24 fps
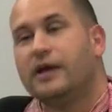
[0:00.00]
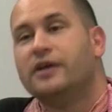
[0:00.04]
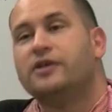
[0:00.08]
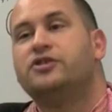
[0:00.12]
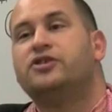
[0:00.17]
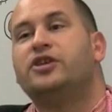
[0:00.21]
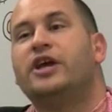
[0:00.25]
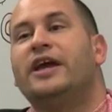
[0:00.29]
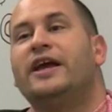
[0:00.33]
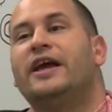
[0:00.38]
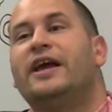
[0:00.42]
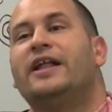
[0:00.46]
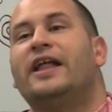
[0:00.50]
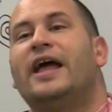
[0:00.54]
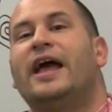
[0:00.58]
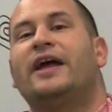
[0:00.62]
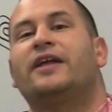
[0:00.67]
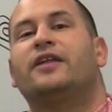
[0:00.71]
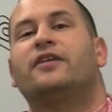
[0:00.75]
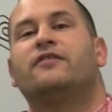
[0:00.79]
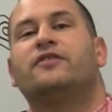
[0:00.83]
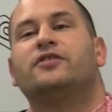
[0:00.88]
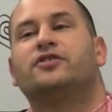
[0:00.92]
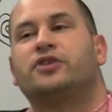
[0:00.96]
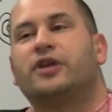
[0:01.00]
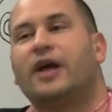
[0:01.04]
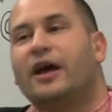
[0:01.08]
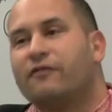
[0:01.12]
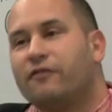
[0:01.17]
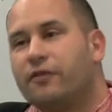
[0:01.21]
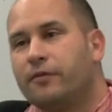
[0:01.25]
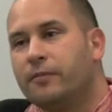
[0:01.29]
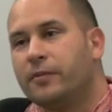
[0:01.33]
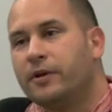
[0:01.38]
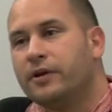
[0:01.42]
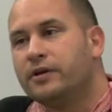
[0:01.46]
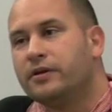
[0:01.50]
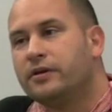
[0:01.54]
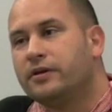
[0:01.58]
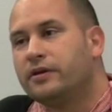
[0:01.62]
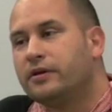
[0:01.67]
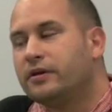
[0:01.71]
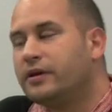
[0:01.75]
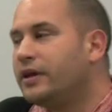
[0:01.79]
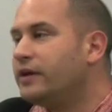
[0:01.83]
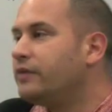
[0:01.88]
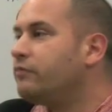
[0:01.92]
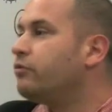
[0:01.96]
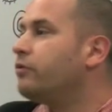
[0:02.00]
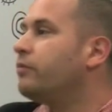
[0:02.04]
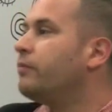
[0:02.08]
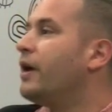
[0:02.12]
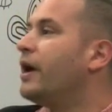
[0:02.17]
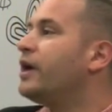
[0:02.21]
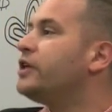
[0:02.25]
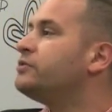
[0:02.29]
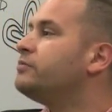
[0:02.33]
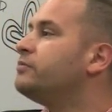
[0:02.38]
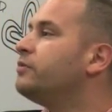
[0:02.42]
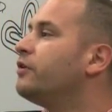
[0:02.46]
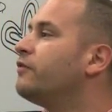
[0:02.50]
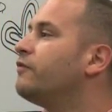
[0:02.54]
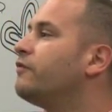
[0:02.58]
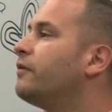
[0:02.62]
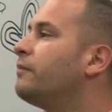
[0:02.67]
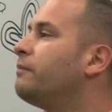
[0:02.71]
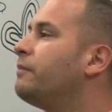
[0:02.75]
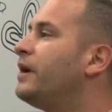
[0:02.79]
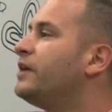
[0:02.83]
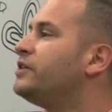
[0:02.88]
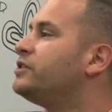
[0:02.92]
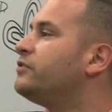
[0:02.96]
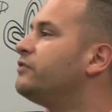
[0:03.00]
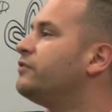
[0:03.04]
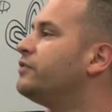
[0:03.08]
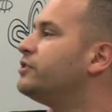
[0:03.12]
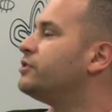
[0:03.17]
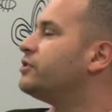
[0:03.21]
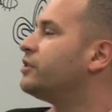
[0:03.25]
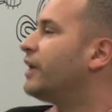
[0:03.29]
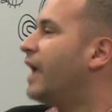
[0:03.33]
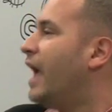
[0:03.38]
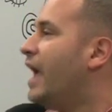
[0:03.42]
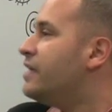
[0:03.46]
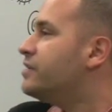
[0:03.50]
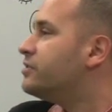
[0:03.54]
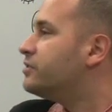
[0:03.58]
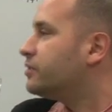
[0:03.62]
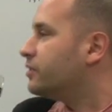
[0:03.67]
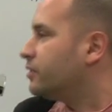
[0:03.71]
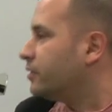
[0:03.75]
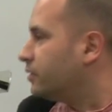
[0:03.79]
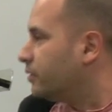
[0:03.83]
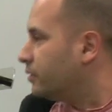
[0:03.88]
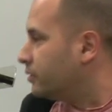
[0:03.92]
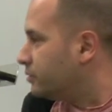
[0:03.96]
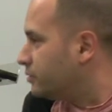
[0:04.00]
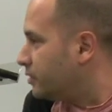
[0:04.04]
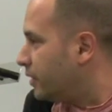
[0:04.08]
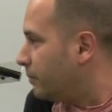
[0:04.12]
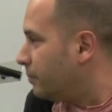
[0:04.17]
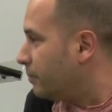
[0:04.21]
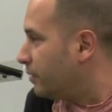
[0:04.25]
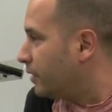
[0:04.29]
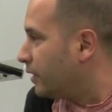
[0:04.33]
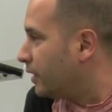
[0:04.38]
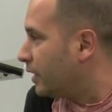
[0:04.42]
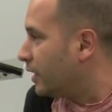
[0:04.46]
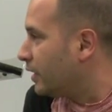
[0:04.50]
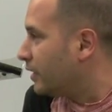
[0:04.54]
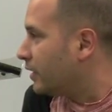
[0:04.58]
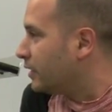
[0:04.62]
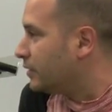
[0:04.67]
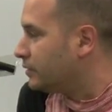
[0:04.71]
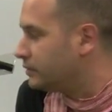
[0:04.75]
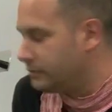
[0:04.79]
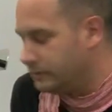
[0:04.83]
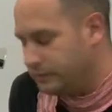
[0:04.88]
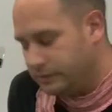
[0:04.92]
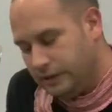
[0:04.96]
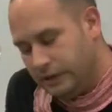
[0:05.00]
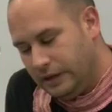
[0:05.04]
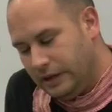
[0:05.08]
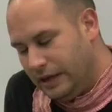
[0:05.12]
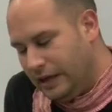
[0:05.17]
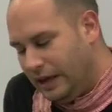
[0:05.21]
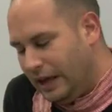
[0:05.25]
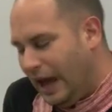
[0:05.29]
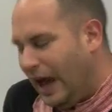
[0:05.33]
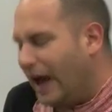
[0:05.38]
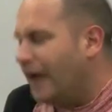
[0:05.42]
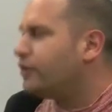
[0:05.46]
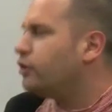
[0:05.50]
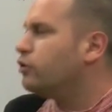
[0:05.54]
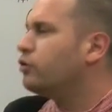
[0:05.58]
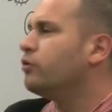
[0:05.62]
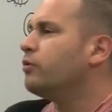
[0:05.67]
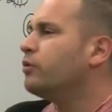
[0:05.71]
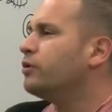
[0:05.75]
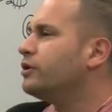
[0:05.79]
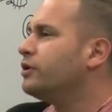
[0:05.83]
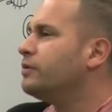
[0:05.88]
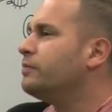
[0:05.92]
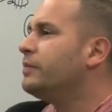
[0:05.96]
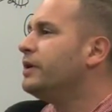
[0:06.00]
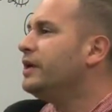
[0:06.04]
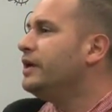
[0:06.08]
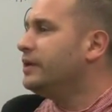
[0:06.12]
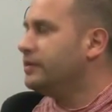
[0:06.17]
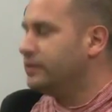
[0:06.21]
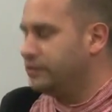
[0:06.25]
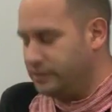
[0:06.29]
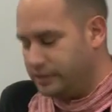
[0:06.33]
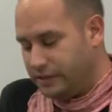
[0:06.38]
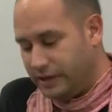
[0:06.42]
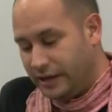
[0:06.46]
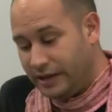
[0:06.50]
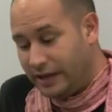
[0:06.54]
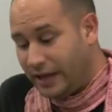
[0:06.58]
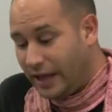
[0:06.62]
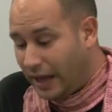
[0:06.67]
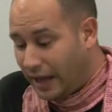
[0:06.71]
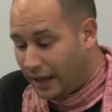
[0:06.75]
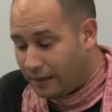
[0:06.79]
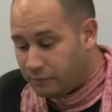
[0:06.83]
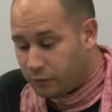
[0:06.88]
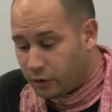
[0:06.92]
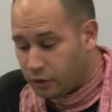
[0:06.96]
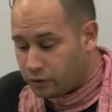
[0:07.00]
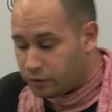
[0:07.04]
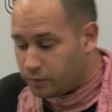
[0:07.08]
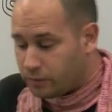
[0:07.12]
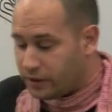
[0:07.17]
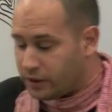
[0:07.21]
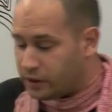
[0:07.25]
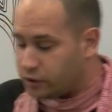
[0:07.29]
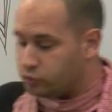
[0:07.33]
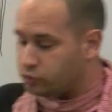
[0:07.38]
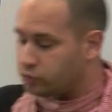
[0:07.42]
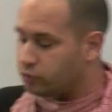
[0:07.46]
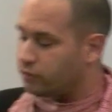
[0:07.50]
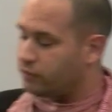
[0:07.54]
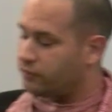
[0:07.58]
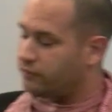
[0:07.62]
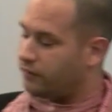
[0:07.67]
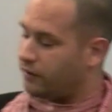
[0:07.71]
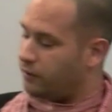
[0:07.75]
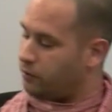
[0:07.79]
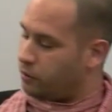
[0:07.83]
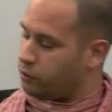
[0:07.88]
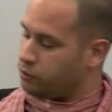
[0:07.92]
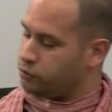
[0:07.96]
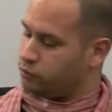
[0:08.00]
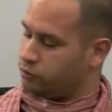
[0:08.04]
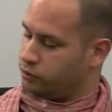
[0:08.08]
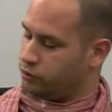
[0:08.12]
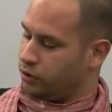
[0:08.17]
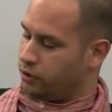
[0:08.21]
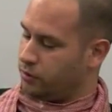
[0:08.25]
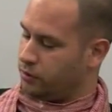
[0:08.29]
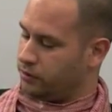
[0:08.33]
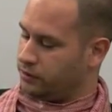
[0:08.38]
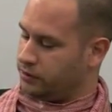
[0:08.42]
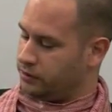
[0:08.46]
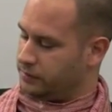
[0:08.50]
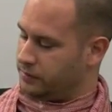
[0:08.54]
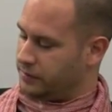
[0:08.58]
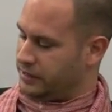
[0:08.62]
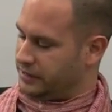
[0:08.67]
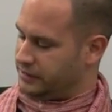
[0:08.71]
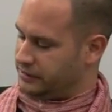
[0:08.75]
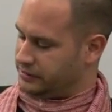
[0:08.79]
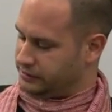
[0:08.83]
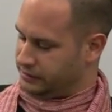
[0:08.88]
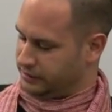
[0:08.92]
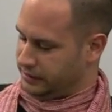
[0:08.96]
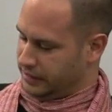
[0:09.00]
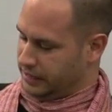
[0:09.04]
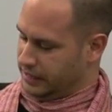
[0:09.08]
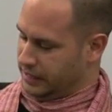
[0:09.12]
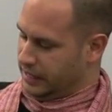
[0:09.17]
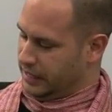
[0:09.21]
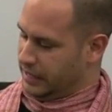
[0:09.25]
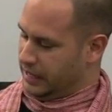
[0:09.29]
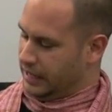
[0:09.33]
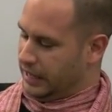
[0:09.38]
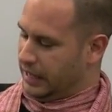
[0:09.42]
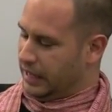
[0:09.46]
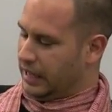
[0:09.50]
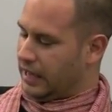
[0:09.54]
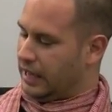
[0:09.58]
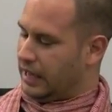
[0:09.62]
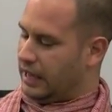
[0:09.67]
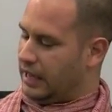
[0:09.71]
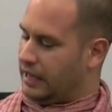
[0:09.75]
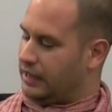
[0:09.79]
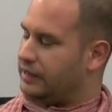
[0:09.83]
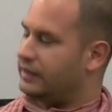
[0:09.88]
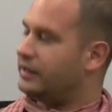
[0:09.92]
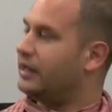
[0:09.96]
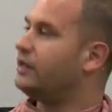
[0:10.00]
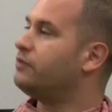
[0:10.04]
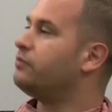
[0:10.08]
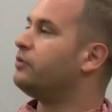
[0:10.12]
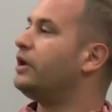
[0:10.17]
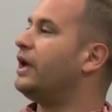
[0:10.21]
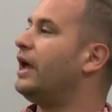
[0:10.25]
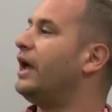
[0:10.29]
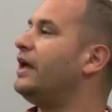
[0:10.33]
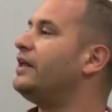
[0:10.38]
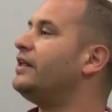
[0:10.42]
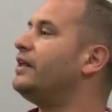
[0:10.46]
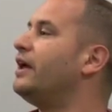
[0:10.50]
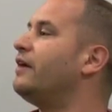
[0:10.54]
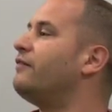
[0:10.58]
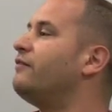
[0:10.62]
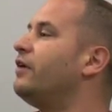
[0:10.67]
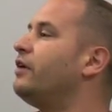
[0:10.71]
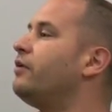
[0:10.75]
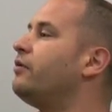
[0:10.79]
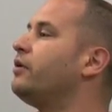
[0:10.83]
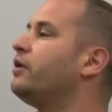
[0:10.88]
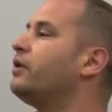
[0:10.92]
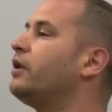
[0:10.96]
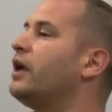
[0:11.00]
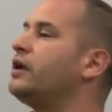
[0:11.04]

Saying an activist government, that reminds me of a pacifist cancer or something like that. I don't know what it means, and I'm not really sure if I want to know what it means. Then we had a very